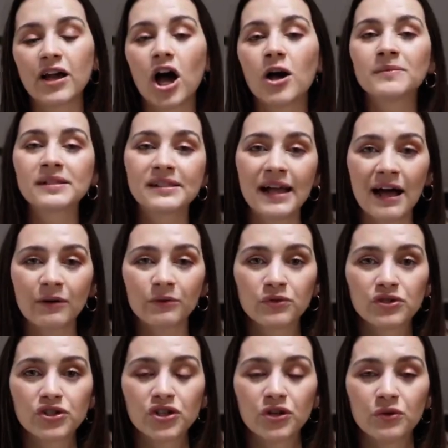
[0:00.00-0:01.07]
comes
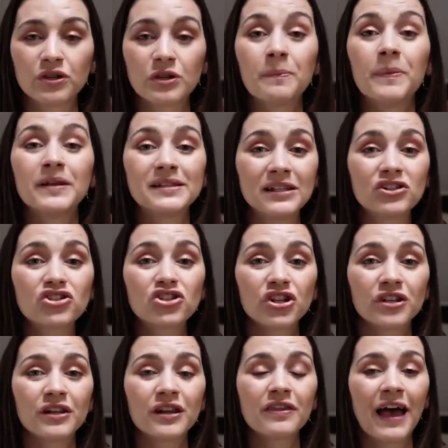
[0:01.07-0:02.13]
down to the
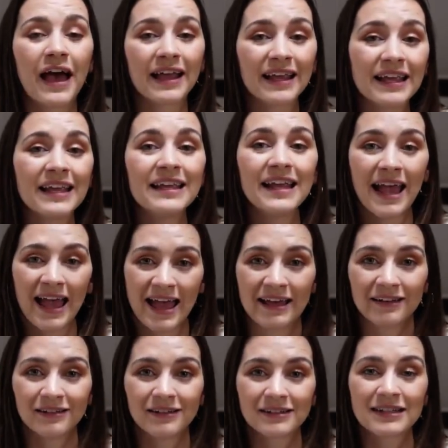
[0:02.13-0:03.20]
position that he
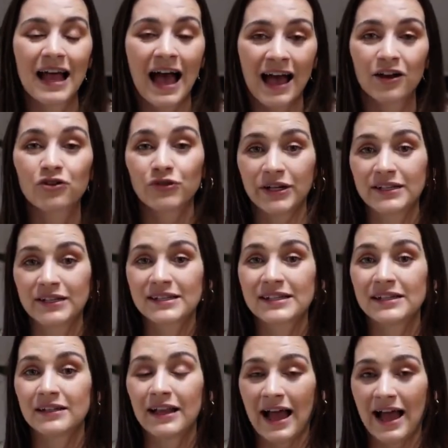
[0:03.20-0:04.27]
held at
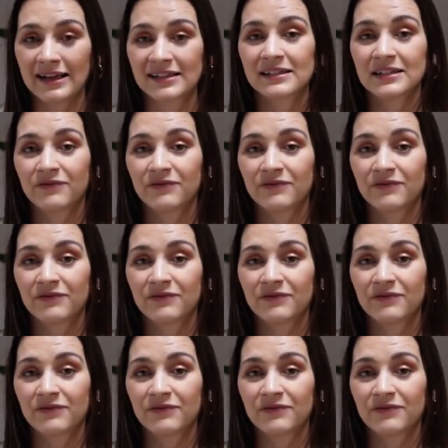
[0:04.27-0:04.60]
Greensill as an